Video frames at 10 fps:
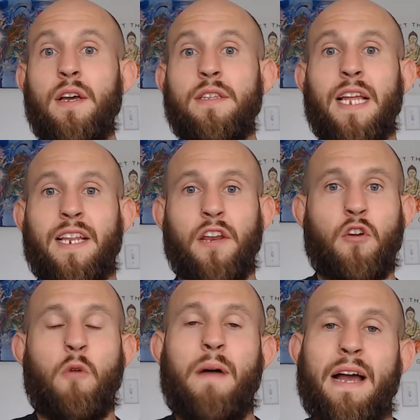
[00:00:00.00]
they did
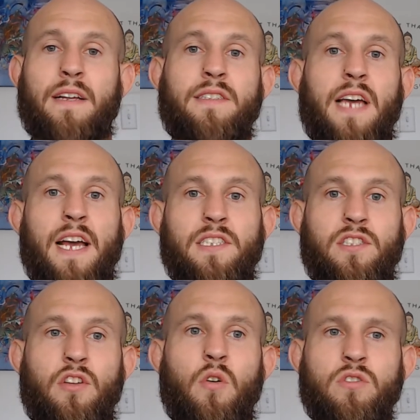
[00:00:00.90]
go back and test,
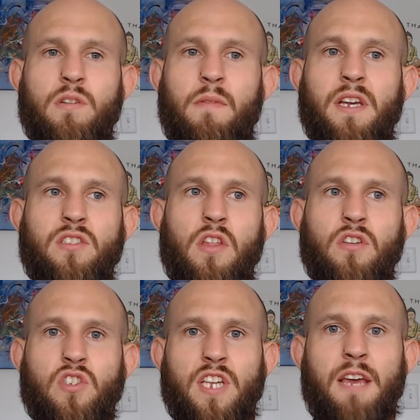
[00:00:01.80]
you know, some of his other
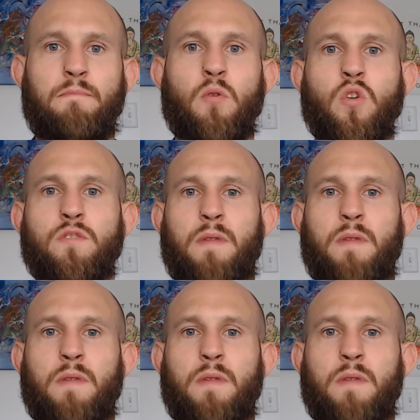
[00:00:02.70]
samples,